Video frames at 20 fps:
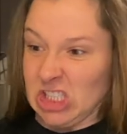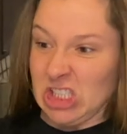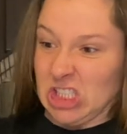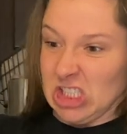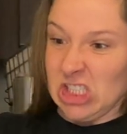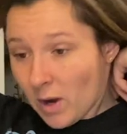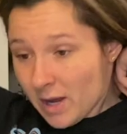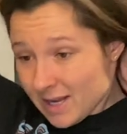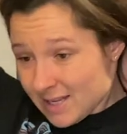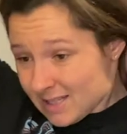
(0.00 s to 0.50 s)

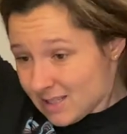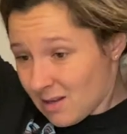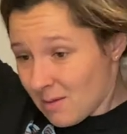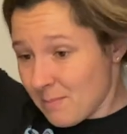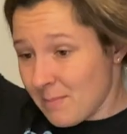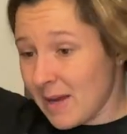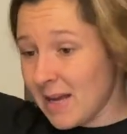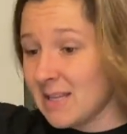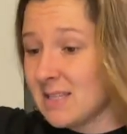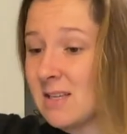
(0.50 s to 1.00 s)
What is the
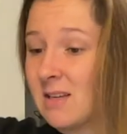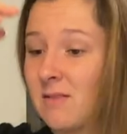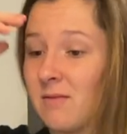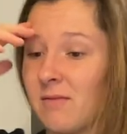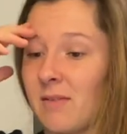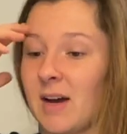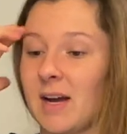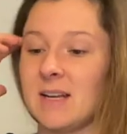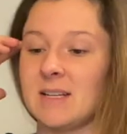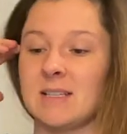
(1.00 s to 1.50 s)
best
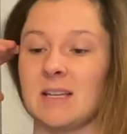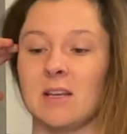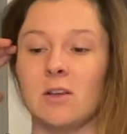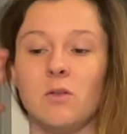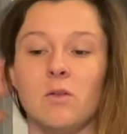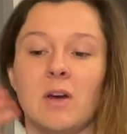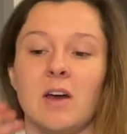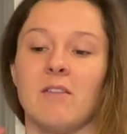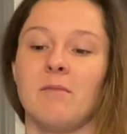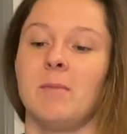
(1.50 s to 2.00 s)
advice that
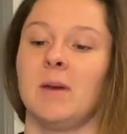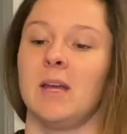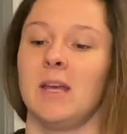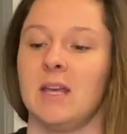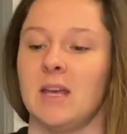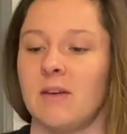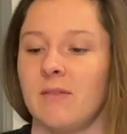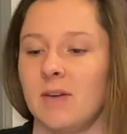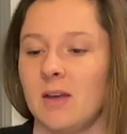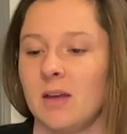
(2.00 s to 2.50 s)
you have been
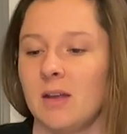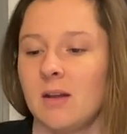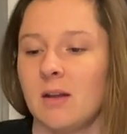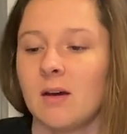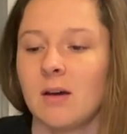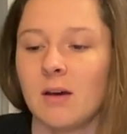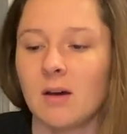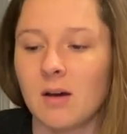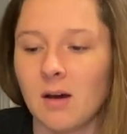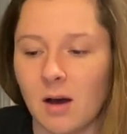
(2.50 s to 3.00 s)
given?
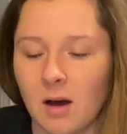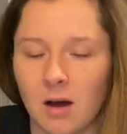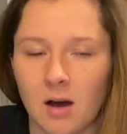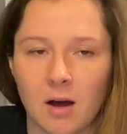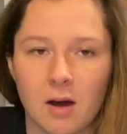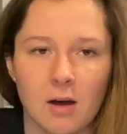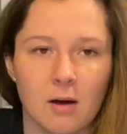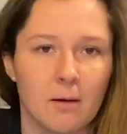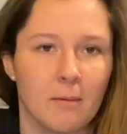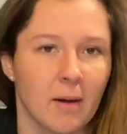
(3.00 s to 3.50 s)

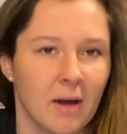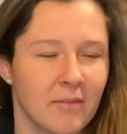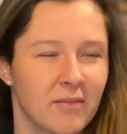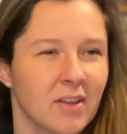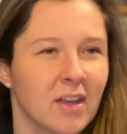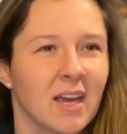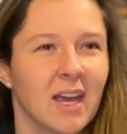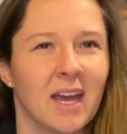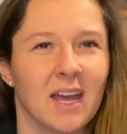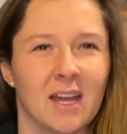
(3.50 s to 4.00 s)
I
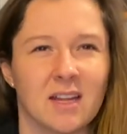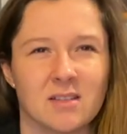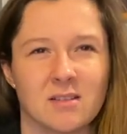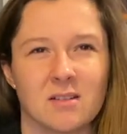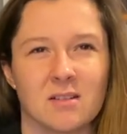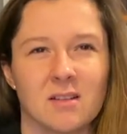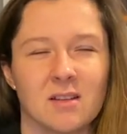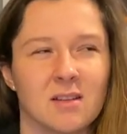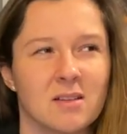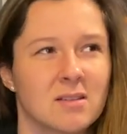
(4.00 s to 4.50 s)
feel like I
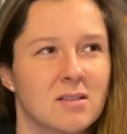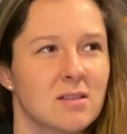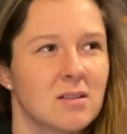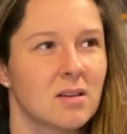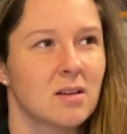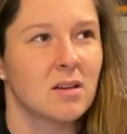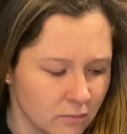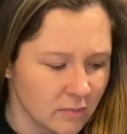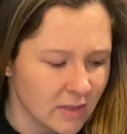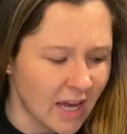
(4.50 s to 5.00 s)
answered this.
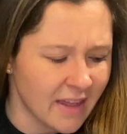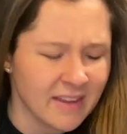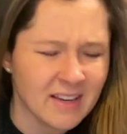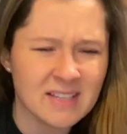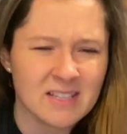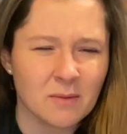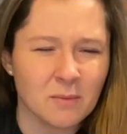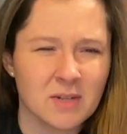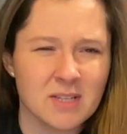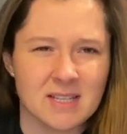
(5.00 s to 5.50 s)
I think
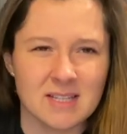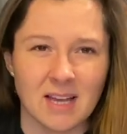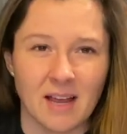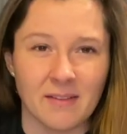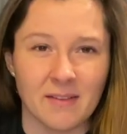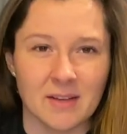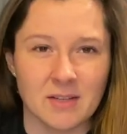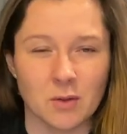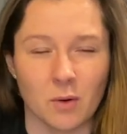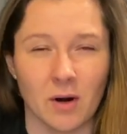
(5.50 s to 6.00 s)
someone
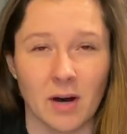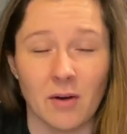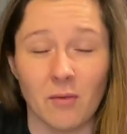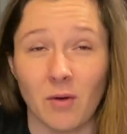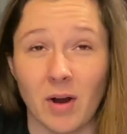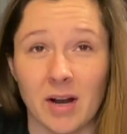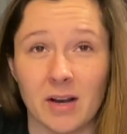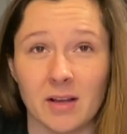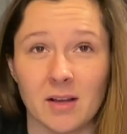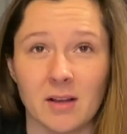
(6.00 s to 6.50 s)
said this or I
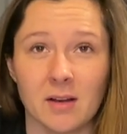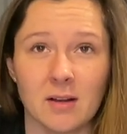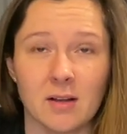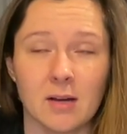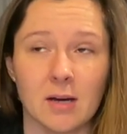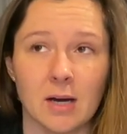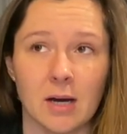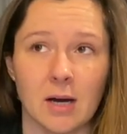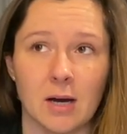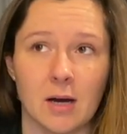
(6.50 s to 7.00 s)
read it,
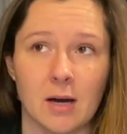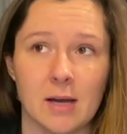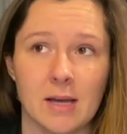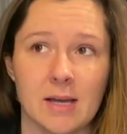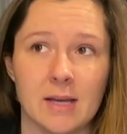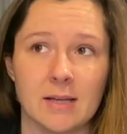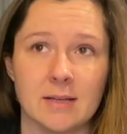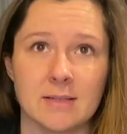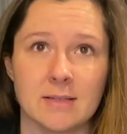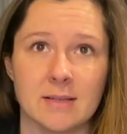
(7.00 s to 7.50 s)

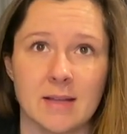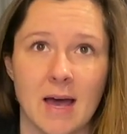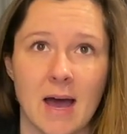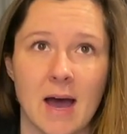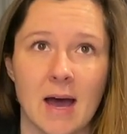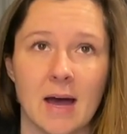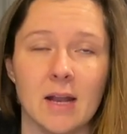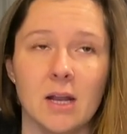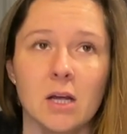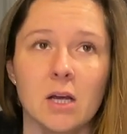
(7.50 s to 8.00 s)
is
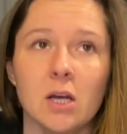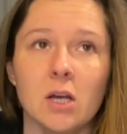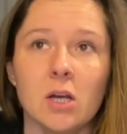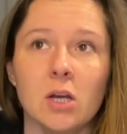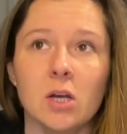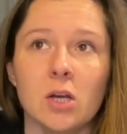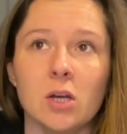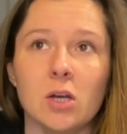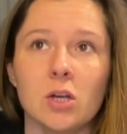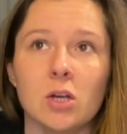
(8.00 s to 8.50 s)
that
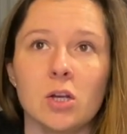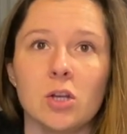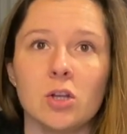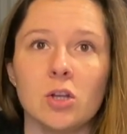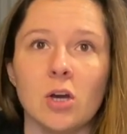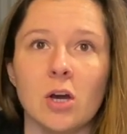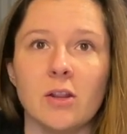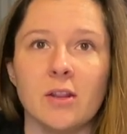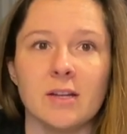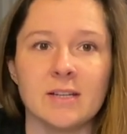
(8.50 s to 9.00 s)

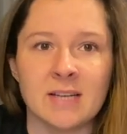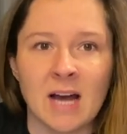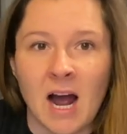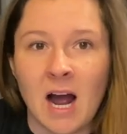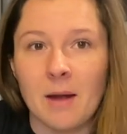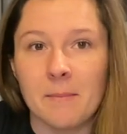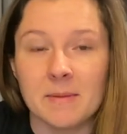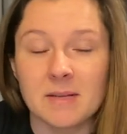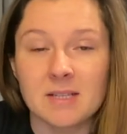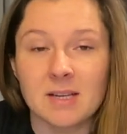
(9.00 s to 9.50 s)
the
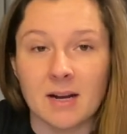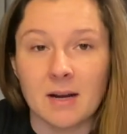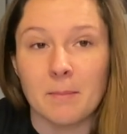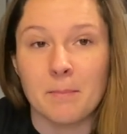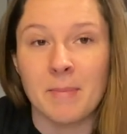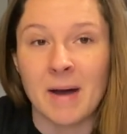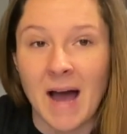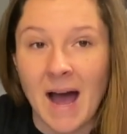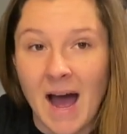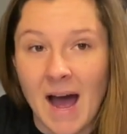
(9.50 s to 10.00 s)
time is gonna
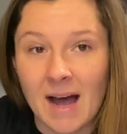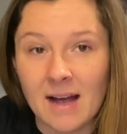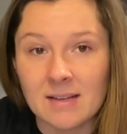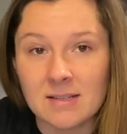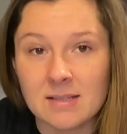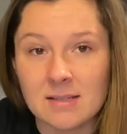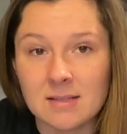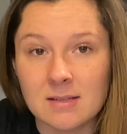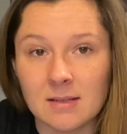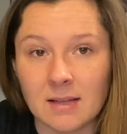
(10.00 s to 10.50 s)

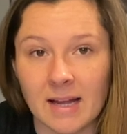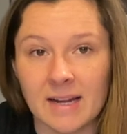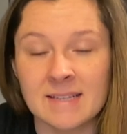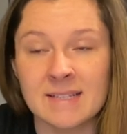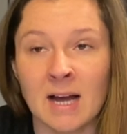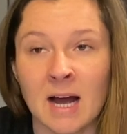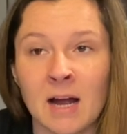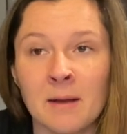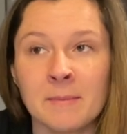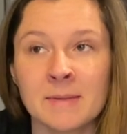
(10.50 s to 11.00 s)
pass. Like
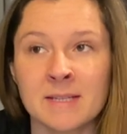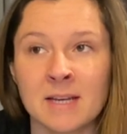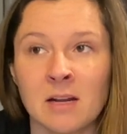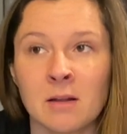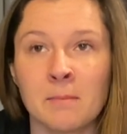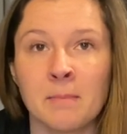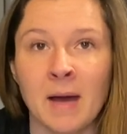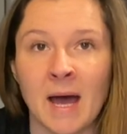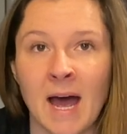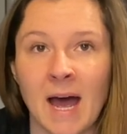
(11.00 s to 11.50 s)
time is
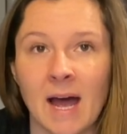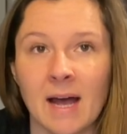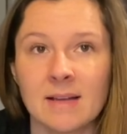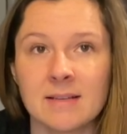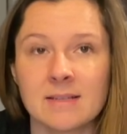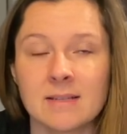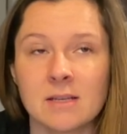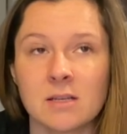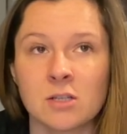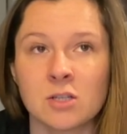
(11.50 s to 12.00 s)
gonna
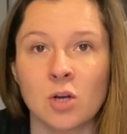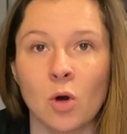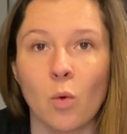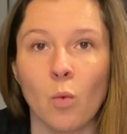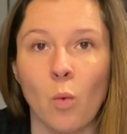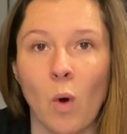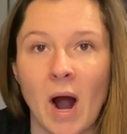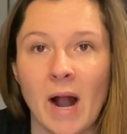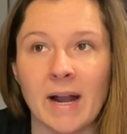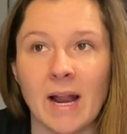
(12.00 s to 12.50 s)
pass, so
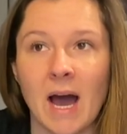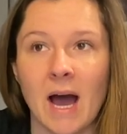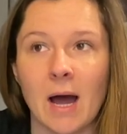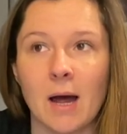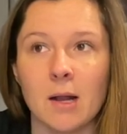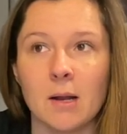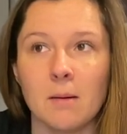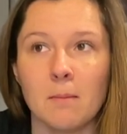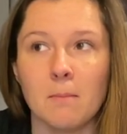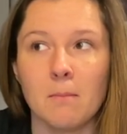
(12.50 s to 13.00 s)
why
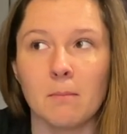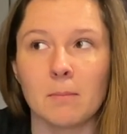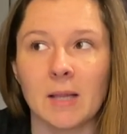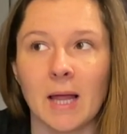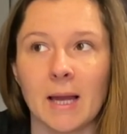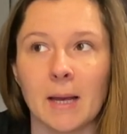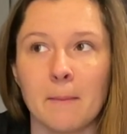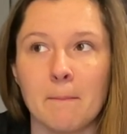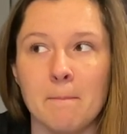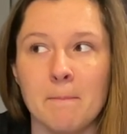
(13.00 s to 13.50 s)
not
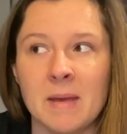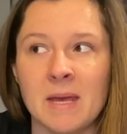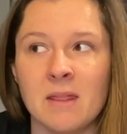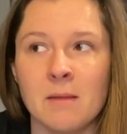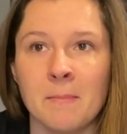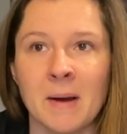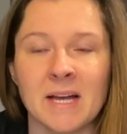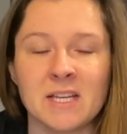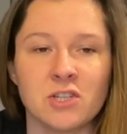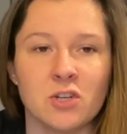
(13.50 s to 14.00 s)
like be the
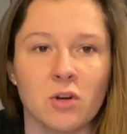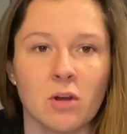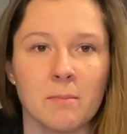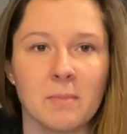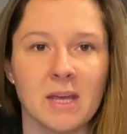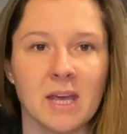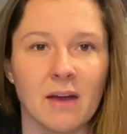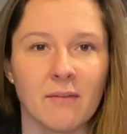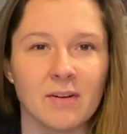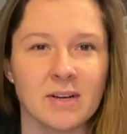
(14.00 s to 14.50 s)
best you could
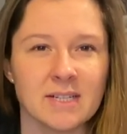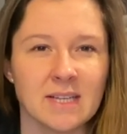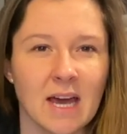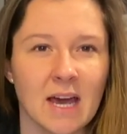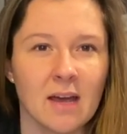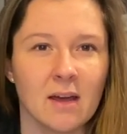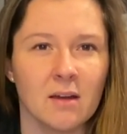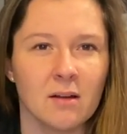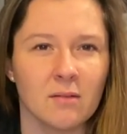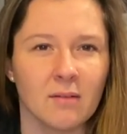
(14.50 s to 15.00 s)
be every
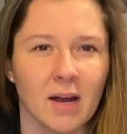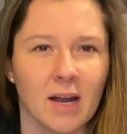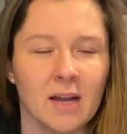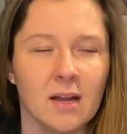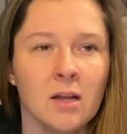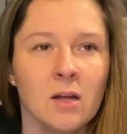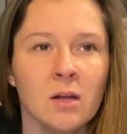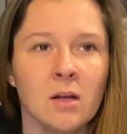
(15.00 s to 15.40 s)
day, right?